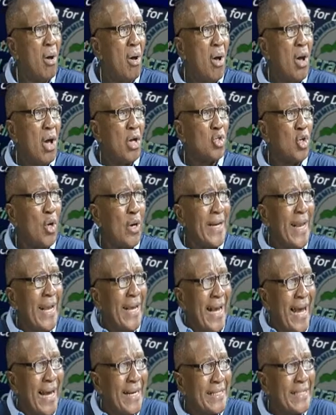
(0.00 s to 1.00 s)
So then
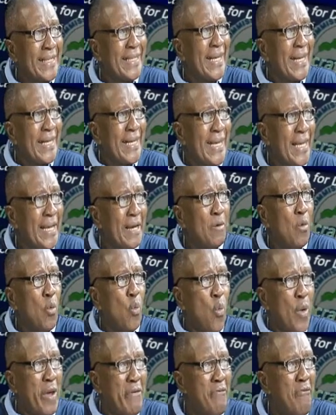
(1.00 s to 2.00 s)
kind of thing and
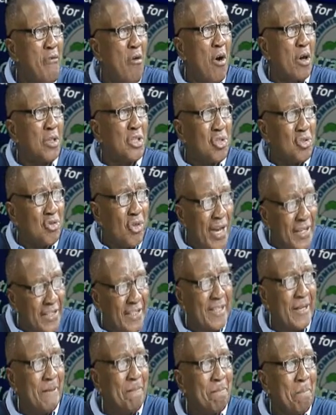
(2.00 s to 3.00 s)
we for
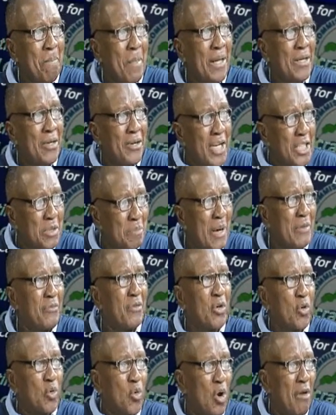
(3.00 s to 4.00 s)
stress the respect for the
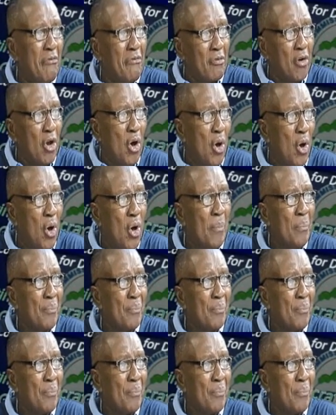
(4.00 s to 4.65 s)
rule of law,